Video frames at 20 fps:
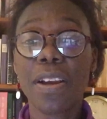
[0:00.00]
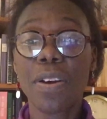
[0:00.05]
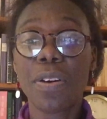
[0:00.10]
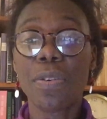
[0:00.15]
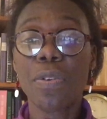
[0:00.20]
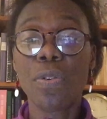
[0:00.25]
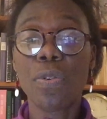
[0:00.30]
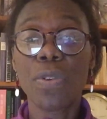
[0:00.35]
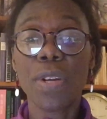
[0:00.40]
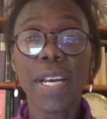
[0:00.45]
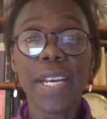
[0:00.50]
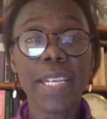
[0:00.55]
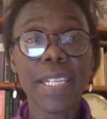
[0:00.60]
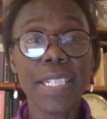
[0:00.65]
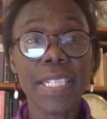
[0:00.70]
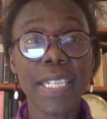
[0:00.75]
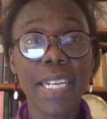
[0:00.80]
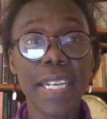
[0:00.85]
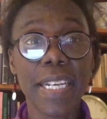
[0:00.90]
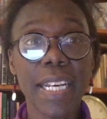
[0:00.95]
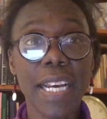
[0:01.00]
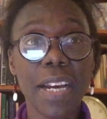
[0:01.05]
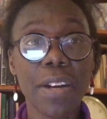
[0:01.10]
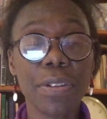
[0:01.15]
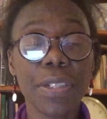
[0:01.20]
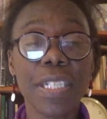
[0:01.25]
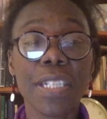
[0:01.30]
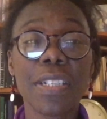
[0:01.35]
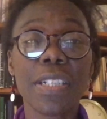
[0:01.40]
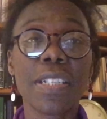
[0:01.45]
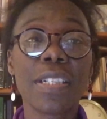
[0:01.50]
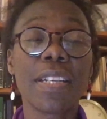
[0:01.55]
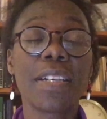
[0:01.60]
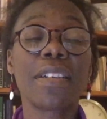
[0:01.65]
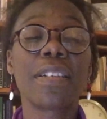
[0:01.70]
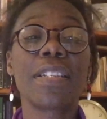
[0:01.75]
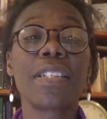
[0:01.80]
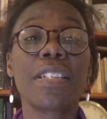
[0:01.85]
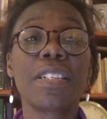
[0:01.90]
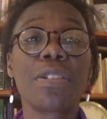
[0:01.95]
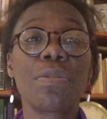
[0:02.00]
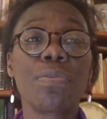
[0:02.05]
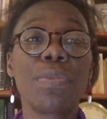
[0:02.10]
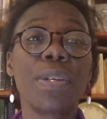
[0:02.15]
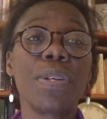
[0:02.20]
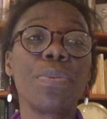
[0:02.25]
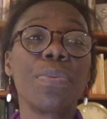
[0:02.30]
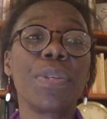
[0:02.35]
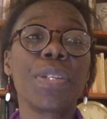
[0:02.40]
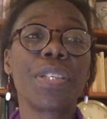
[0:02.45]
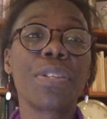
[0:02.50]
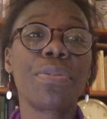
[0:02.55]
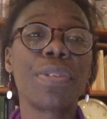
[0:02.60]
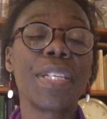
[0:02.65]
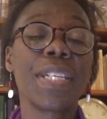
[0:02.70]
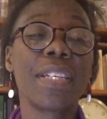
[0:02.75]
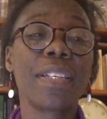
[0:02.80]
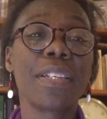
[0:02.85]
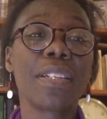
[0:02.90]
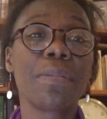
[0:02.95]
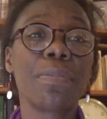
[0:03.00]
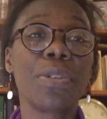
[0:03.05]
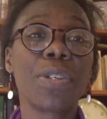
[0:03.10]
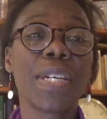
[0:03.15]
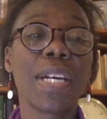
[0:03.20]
All I can say now is that it is well worth reading this book.